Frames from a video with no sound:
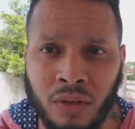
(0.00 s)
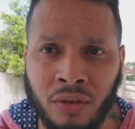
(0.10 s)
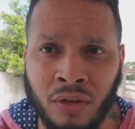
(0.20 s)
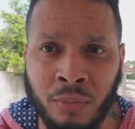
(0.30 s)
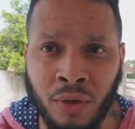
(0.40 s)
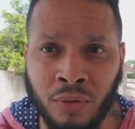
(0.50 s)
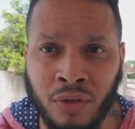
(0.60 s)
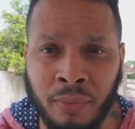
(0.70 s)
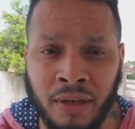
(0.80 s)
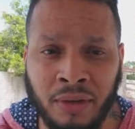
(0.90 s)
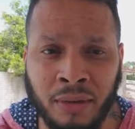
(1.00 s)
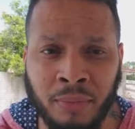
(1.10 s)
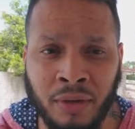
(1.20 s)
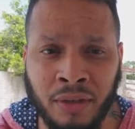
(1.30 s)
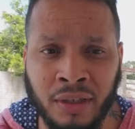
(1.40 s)
some notes about him
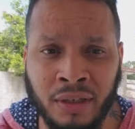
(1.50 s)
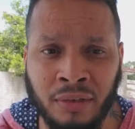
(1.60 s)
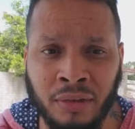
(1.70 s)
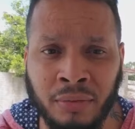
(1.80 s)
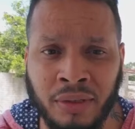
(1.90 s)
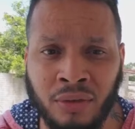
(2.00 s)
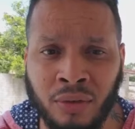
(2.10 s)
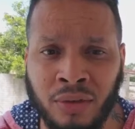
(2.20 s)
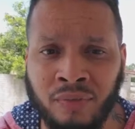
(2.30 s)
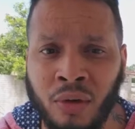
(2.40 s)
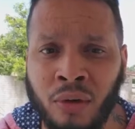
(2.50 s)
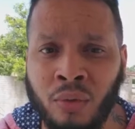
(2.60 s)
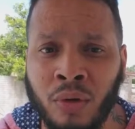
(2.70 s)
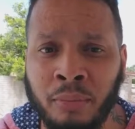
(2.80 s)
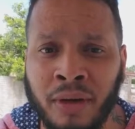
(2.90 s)
are that um, he's only fought
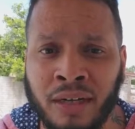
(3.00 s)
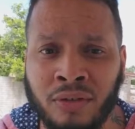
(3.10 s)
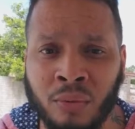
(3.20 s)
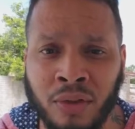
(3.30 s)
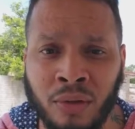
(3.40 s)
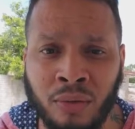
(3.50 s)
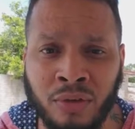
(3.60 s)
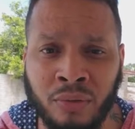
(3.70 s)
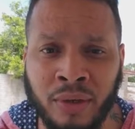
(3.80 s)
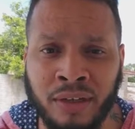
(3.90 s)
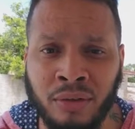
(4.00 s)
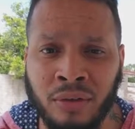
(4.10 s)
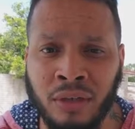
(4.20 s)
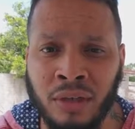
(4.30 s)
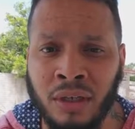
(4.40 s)
one boxer with a losing
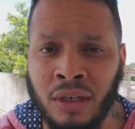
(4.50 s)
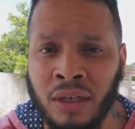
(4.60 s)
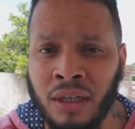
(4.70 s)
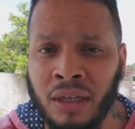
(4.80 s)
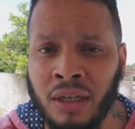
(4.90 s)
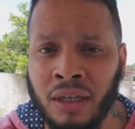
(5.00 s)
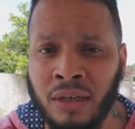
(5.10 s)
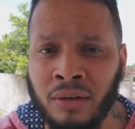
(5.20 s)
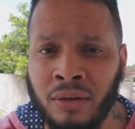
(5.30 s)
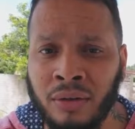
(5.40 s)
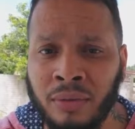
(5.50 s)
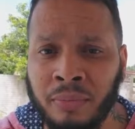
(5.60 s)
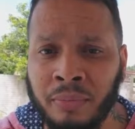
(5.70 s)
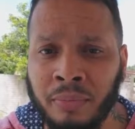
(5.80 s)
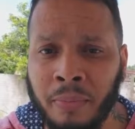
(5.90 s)
record, and um,